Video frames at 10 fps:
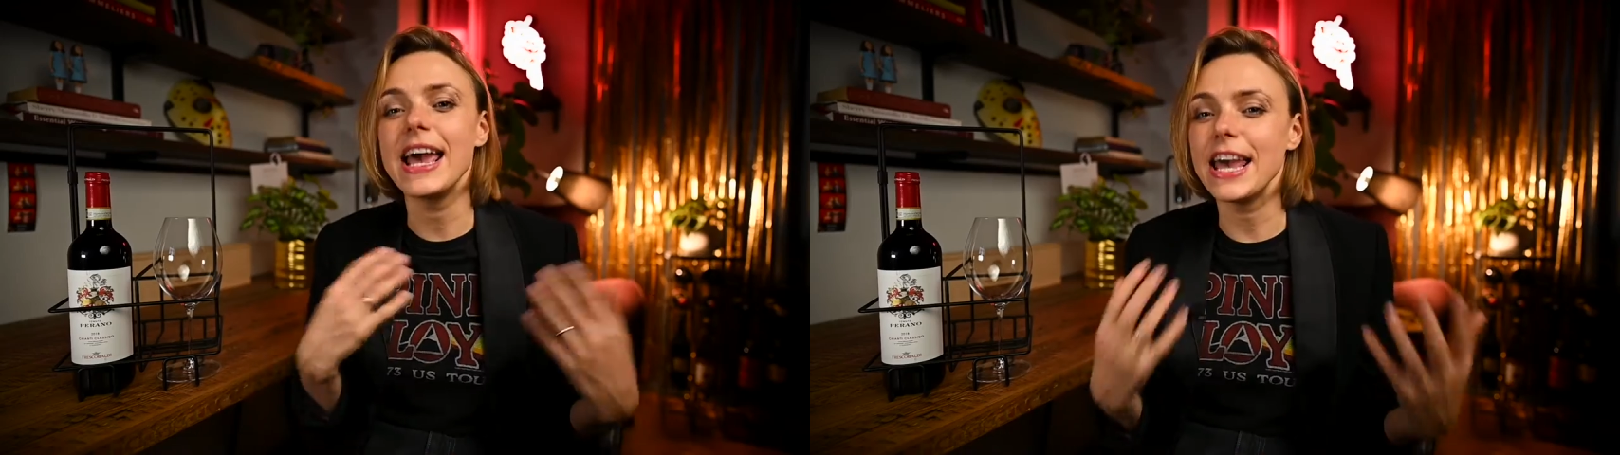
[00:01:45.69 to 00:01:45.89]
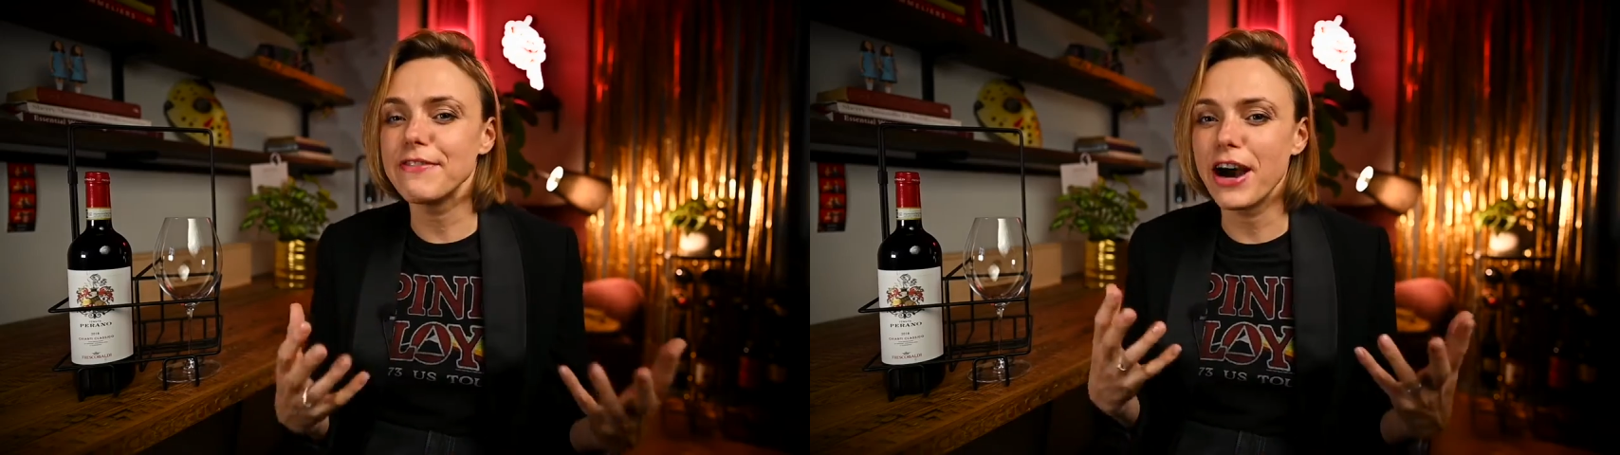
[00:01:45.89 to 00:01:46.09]

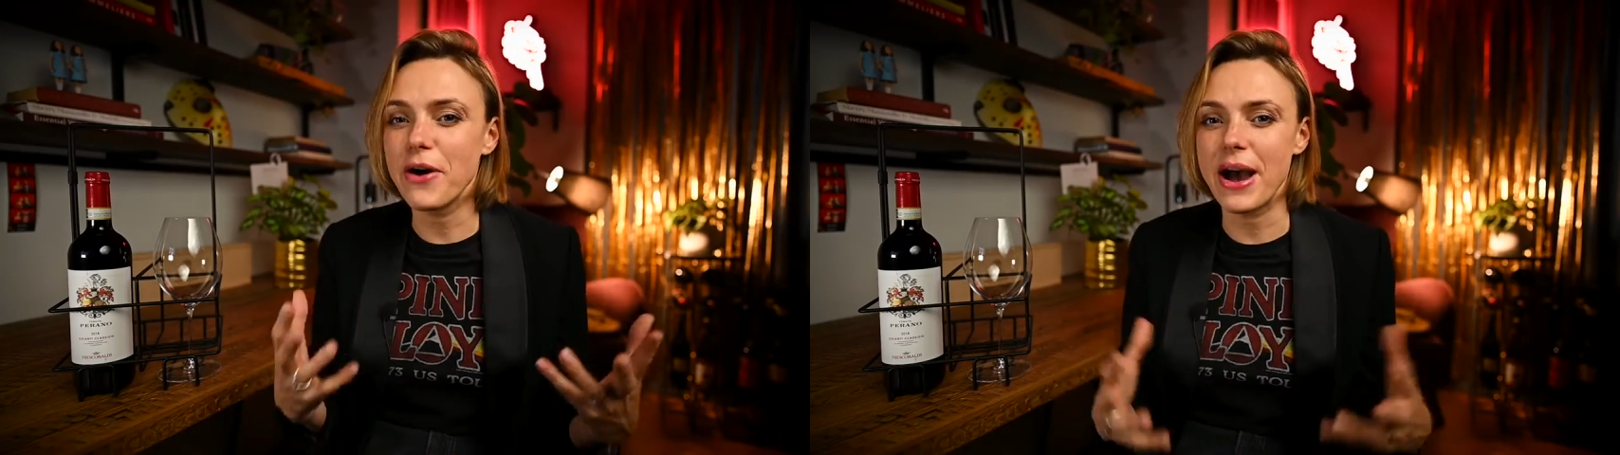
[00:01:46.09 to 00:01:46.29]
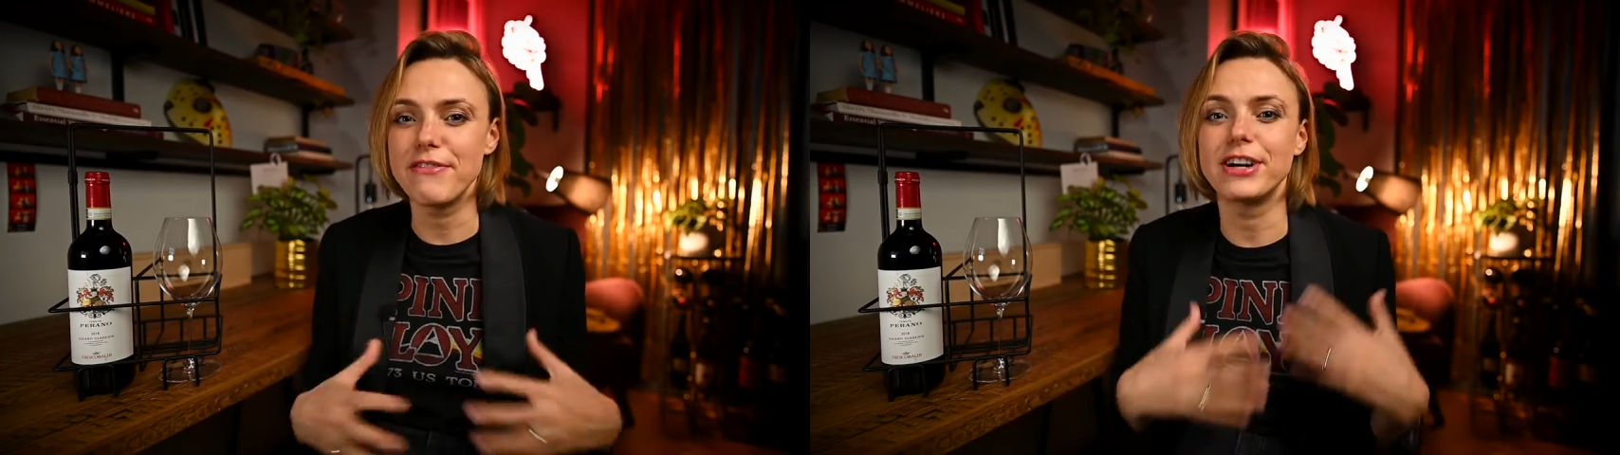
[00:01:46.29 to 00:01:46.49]
If,
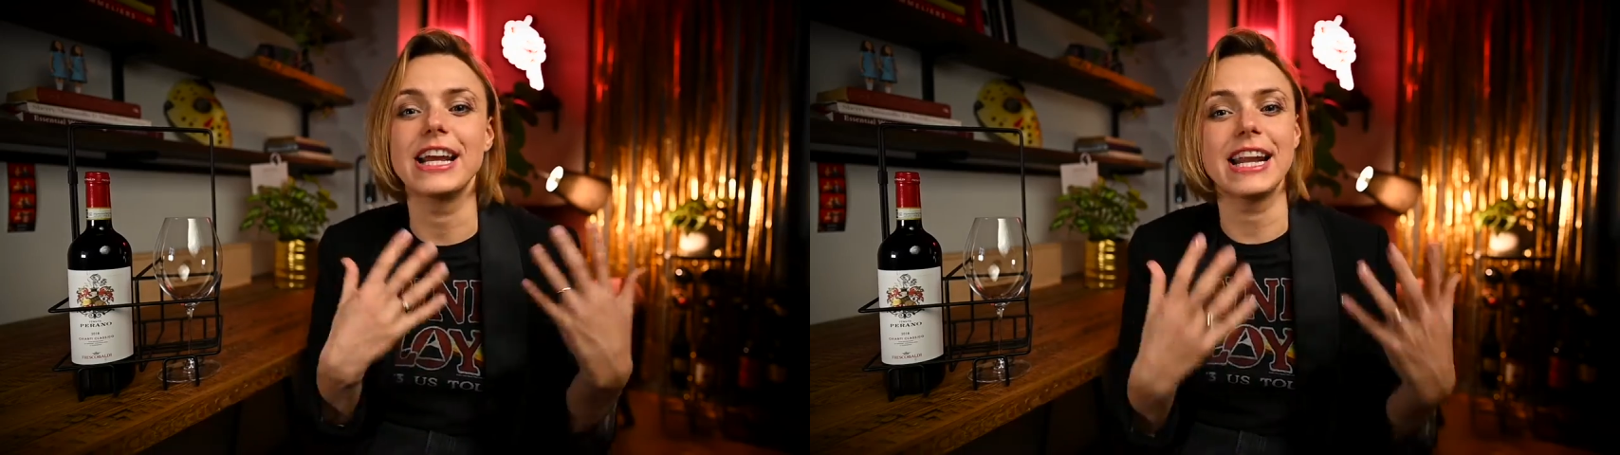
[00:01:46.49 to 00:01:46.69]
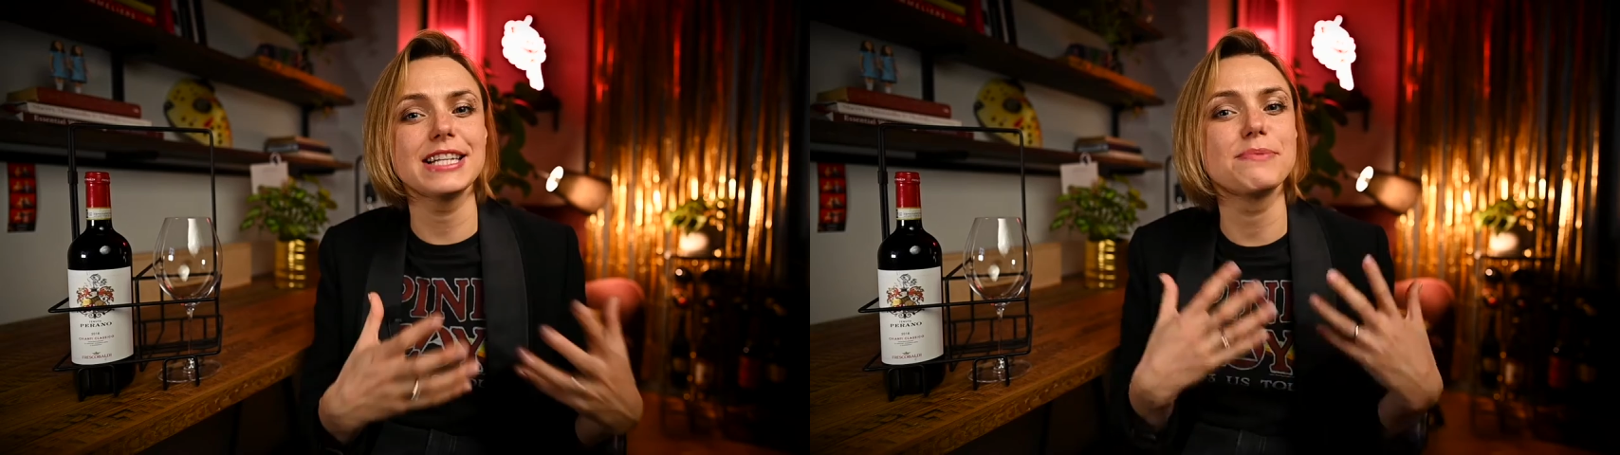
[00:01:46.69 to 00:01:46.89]
however,
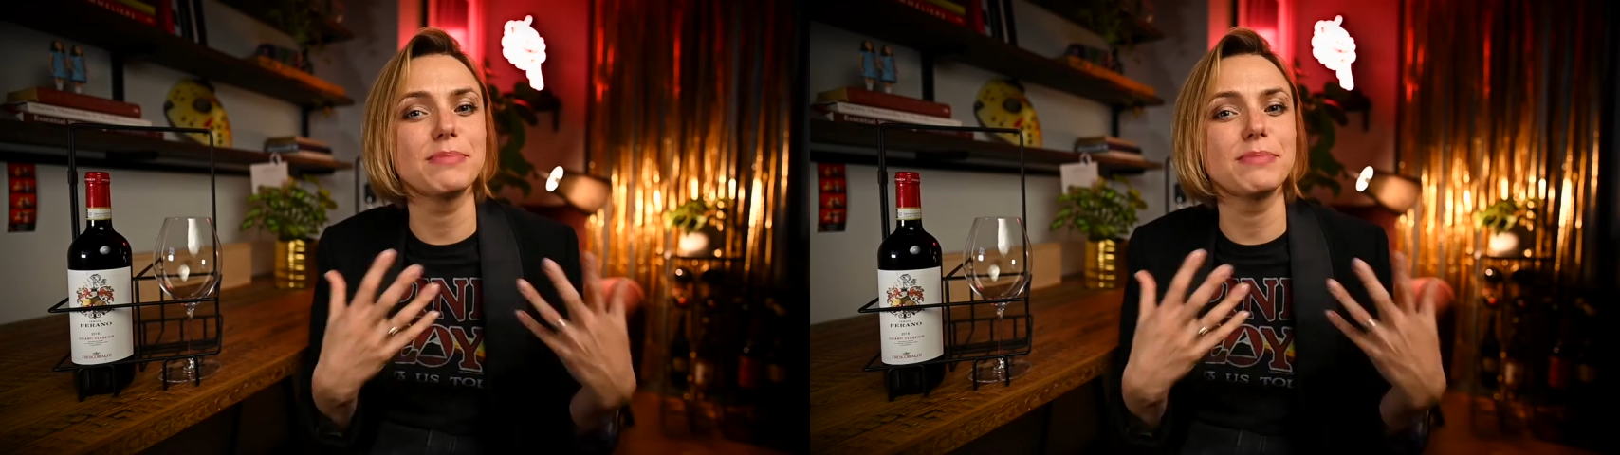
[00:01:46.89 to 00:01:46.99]
it is